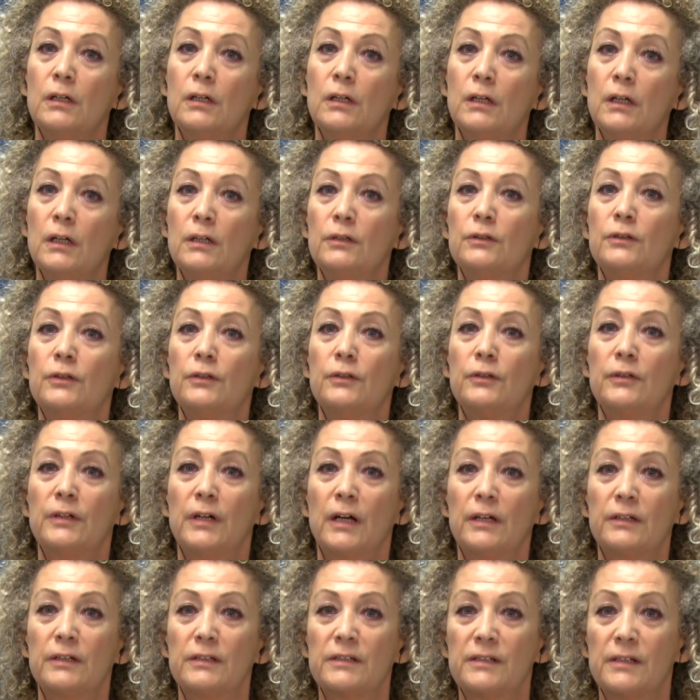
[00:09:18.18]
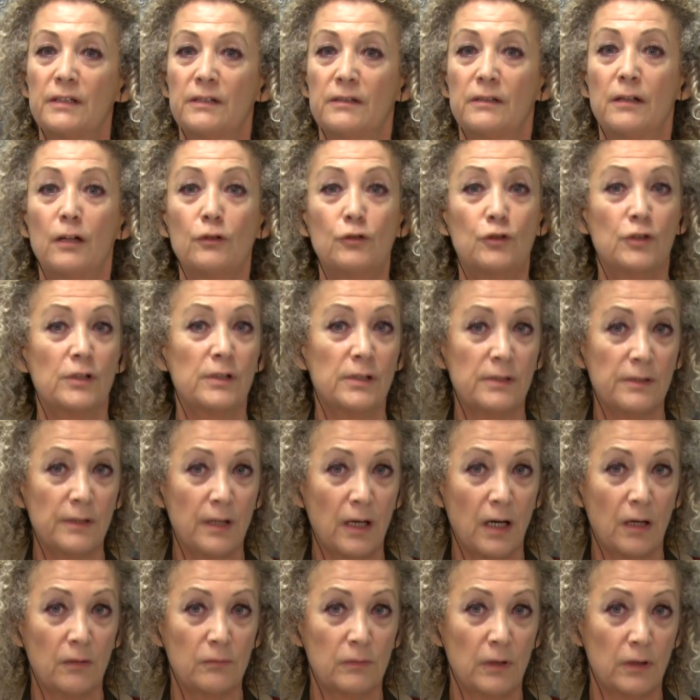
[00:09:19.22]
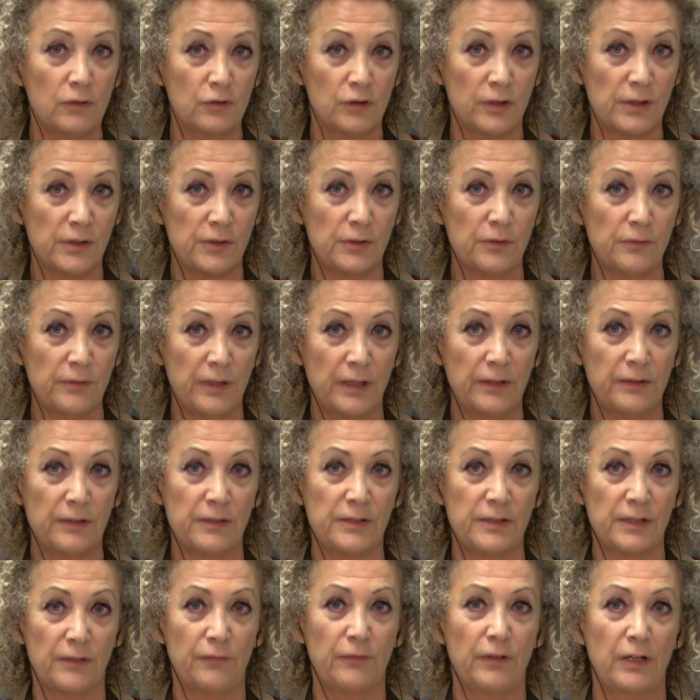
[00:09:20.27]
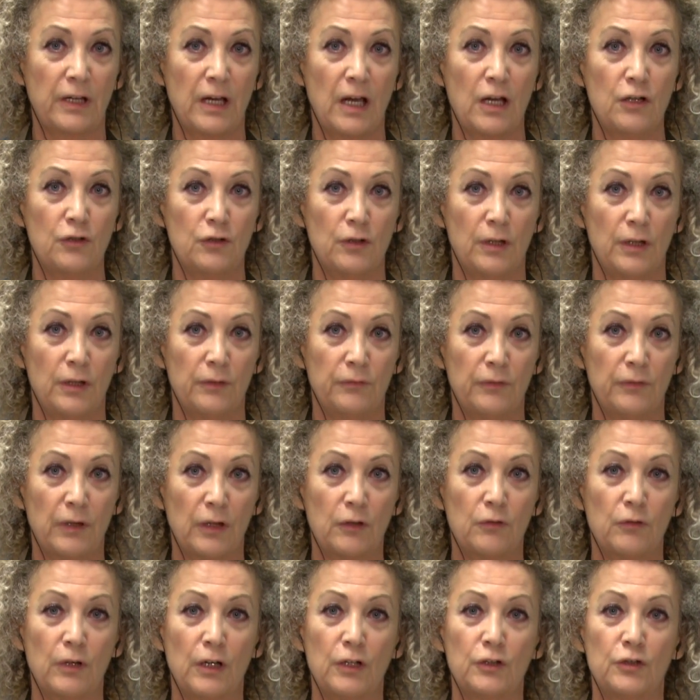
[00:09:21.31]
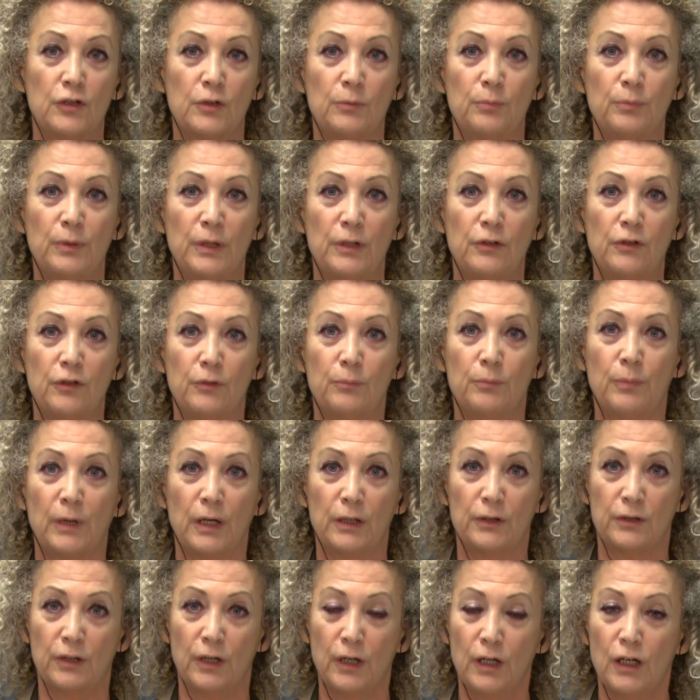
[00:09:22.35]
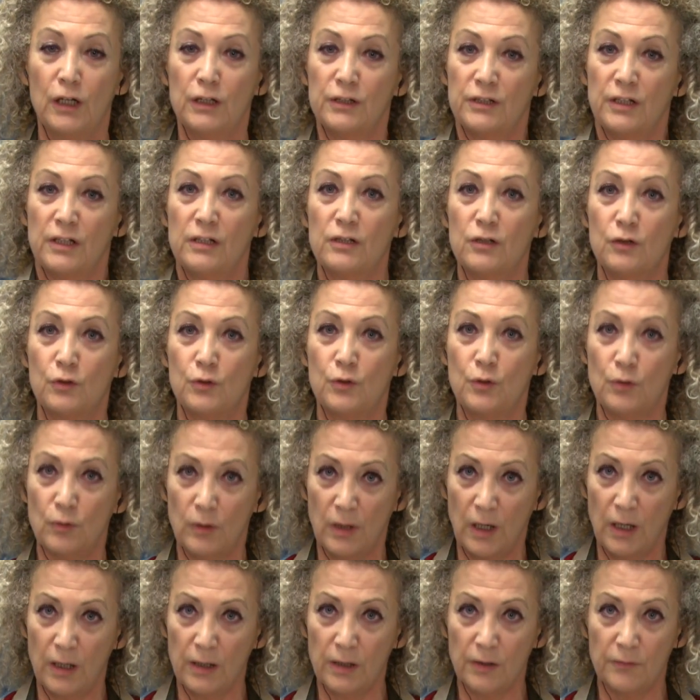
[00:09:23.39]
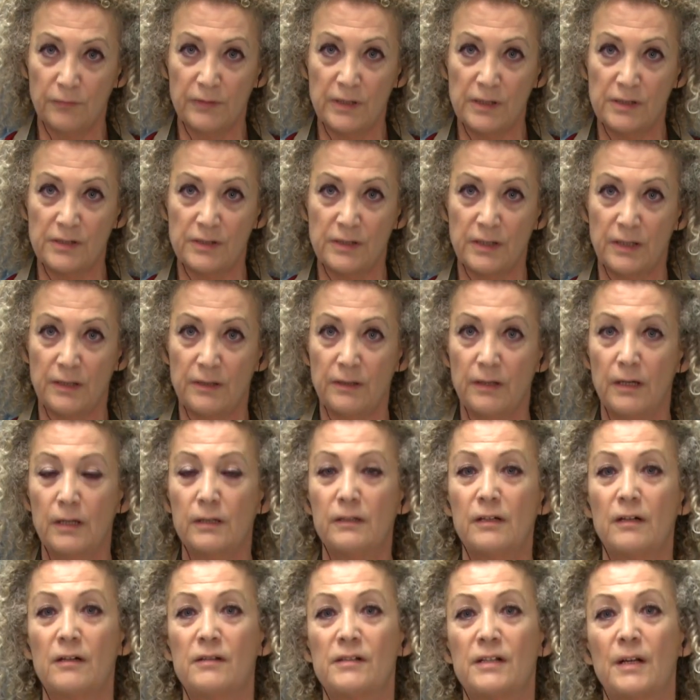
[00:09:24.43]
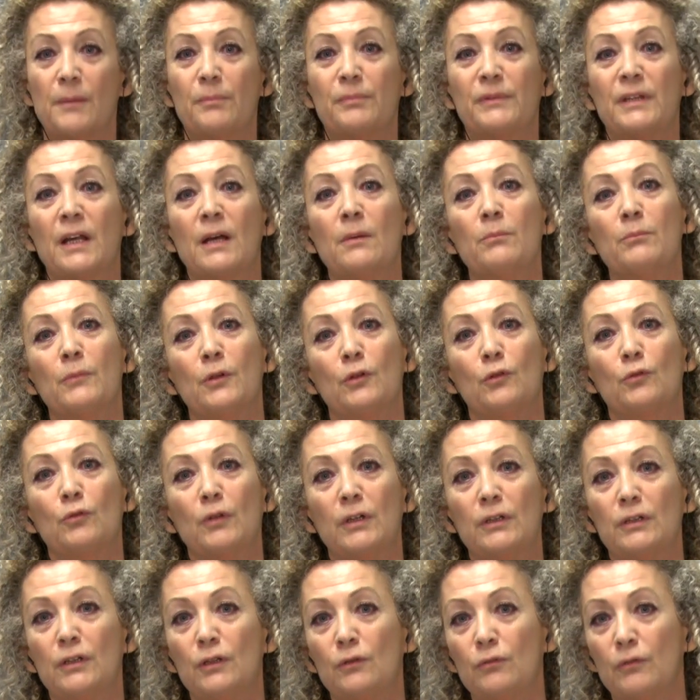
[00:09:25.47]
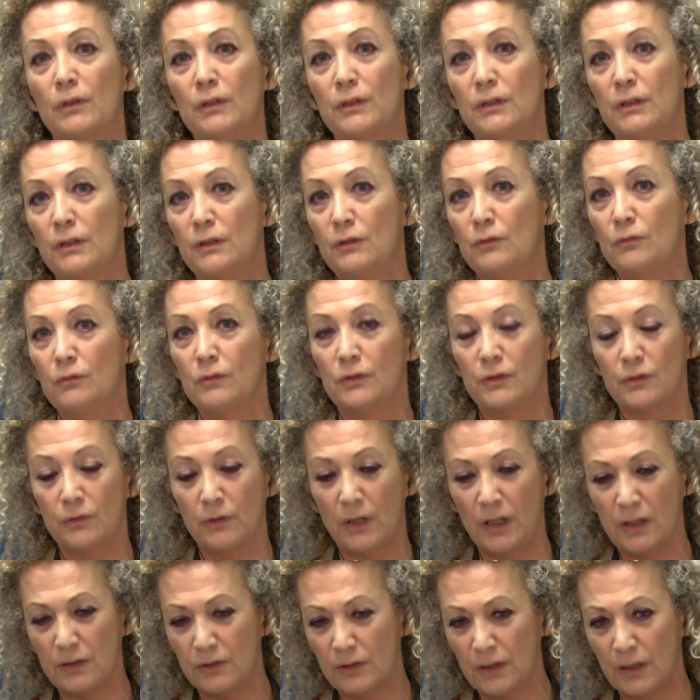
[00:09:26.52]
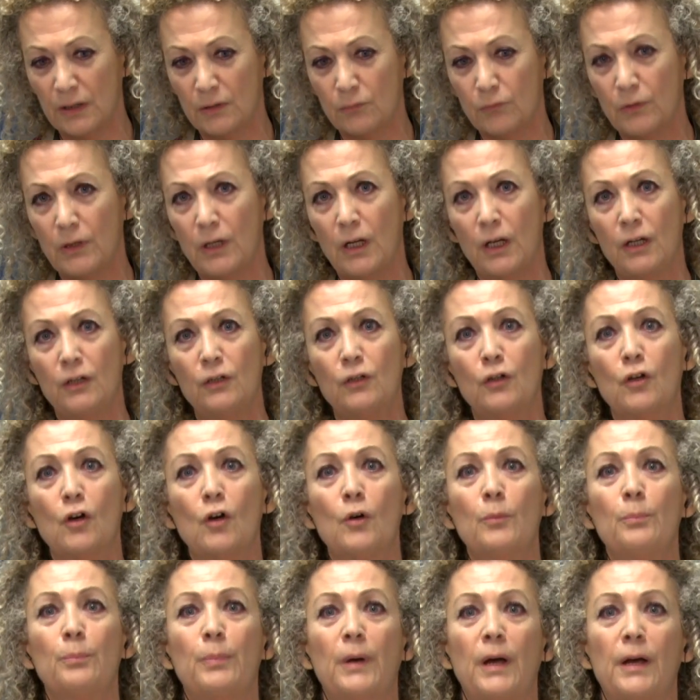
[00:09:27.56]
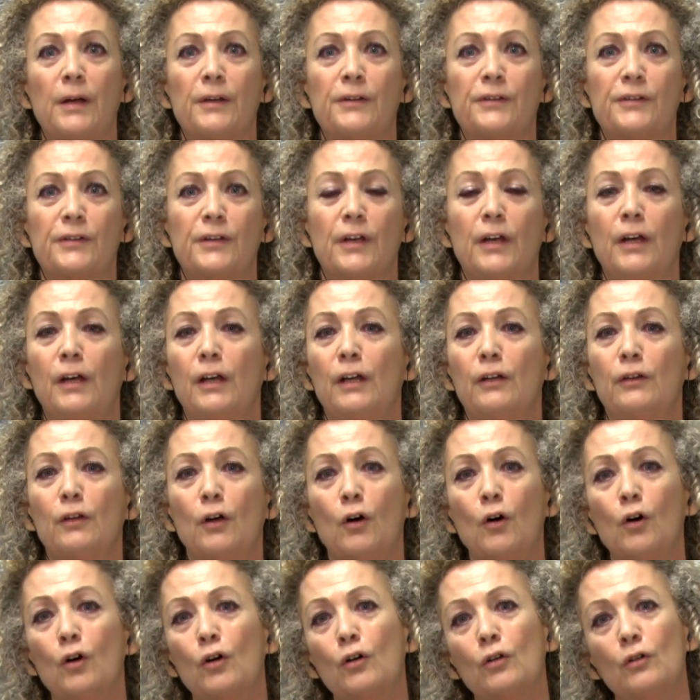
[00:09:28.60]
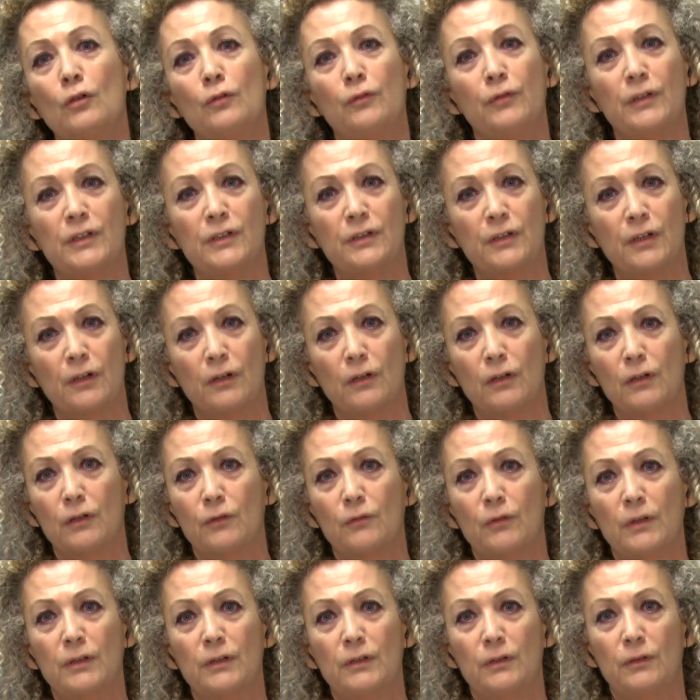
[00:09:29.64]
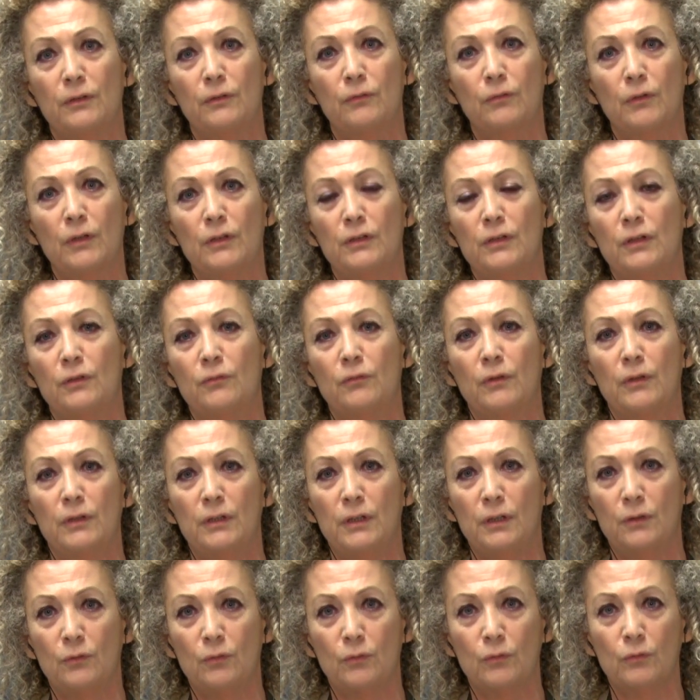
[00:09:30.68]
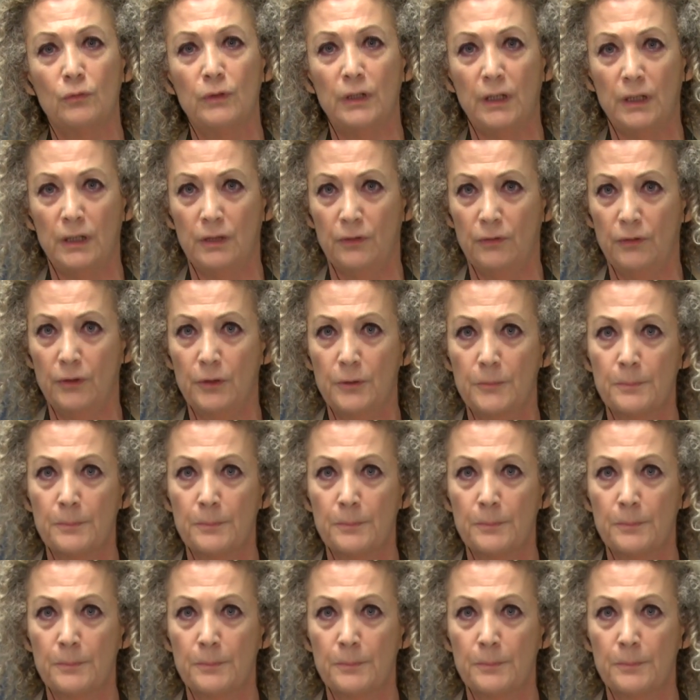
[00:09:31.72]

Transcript: into the United States, not just now, not just during this evacuation period, but since July of this year till September 2022. So it will encompass the whole fiscal 2022 year.